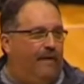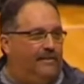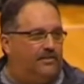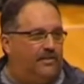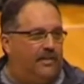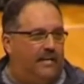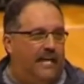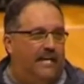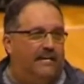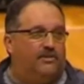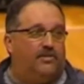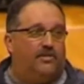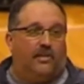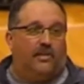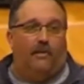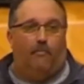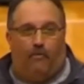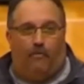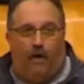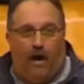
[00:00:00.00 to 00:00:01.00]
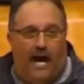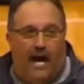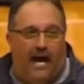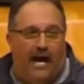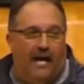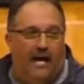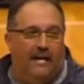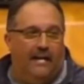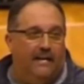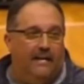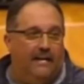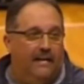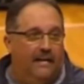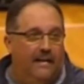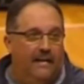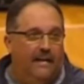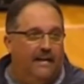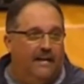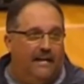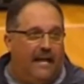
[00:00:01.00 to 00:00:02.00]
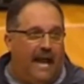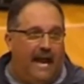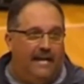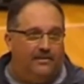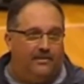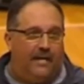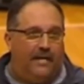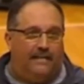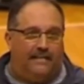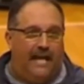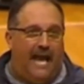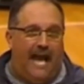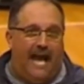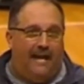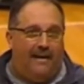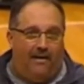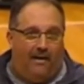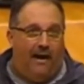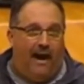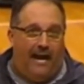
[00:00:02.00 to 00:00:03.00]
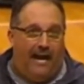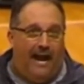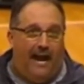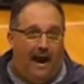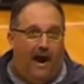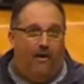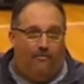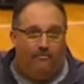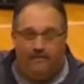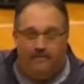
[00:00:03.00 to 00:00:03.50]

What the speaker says: against LeBron and guys like that. All right? I don't.